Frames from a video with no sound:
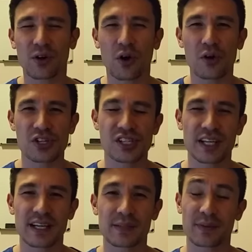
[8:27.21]
like orange
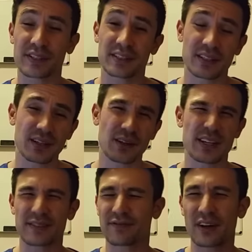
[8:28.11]
tint, but you know,
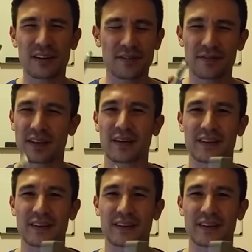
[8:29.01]
it's very,